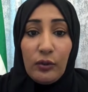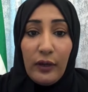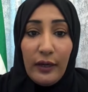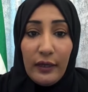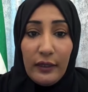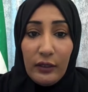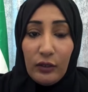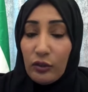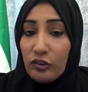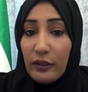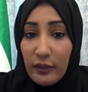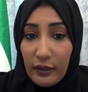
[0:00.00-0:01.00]
UAE
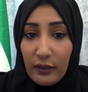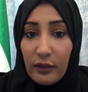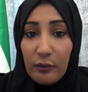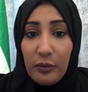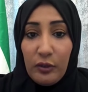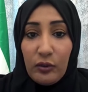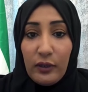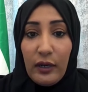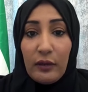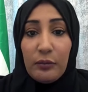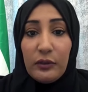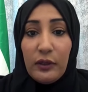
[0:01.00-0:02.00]
Oceanic Blue
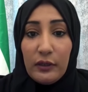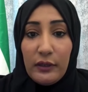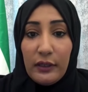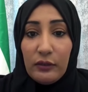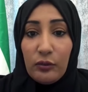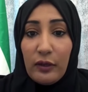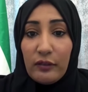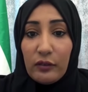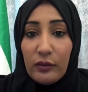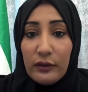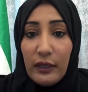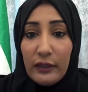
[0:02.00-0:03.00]
Carbon Audit was
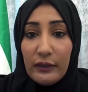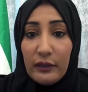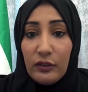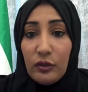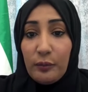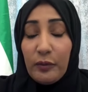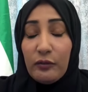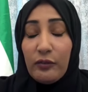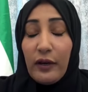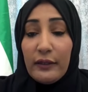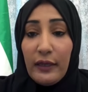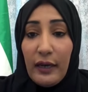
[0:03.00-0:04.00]
conducted to
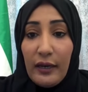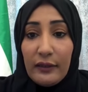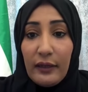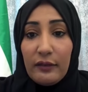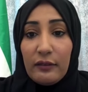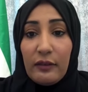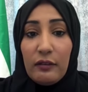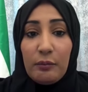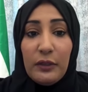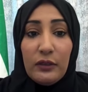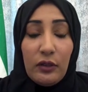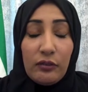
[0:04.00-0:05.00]
provide an
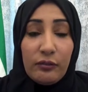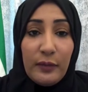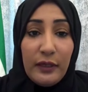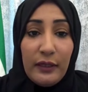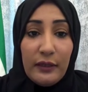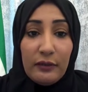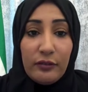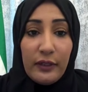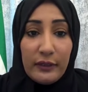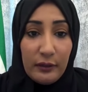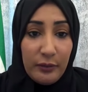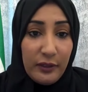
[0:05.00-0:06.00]
assessment of marine
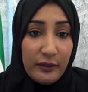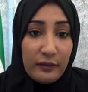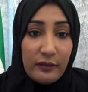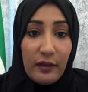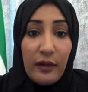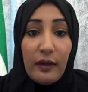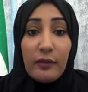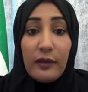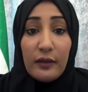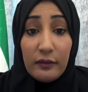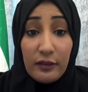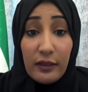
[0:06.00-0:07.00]
vertebrates. The
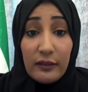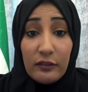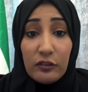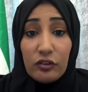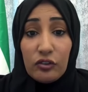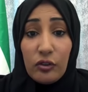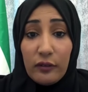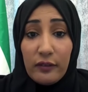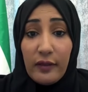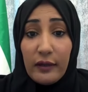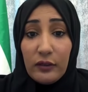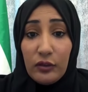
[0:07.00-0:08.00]
results shows
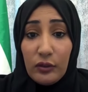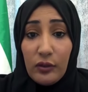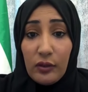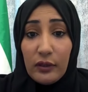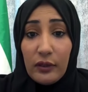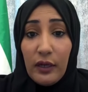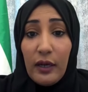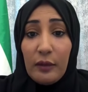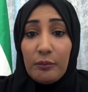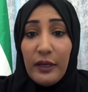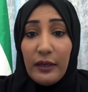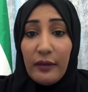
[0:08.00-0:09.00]
that dugong
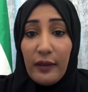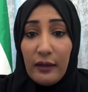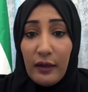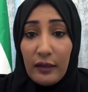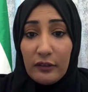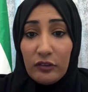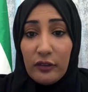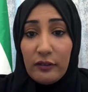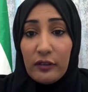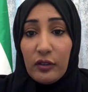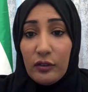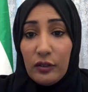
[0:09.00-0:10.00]
make the
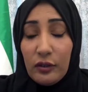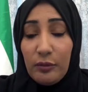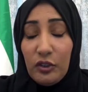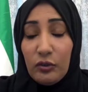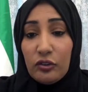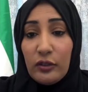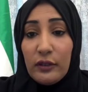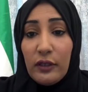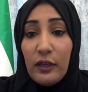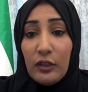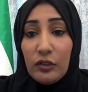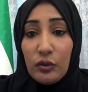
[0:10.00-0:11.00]
largest
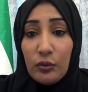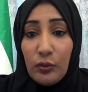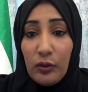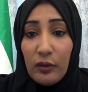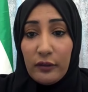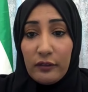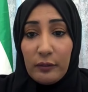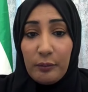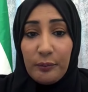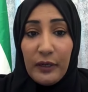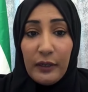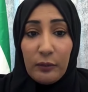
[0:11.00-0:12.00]
contribution towards
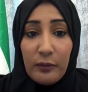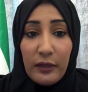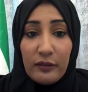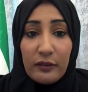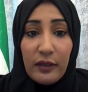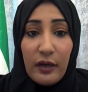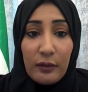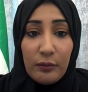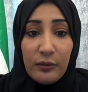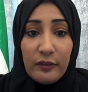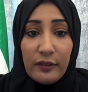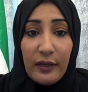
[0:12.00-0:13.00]
biomass
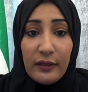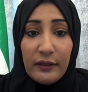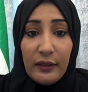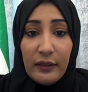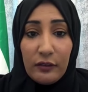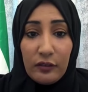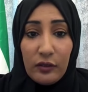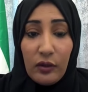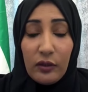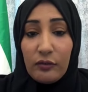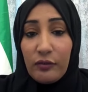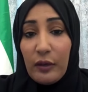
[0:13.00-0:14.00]
carbon standing
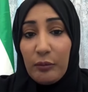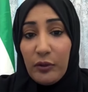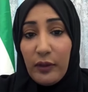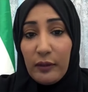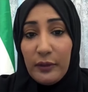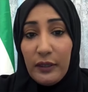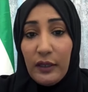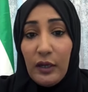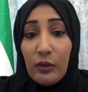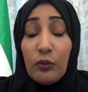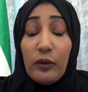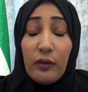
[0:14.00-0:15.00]
stock of Abu Dhabi
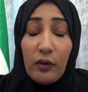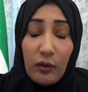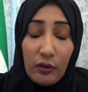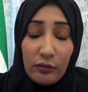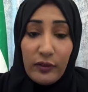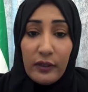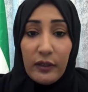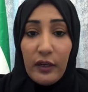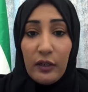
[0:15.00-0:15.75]
with over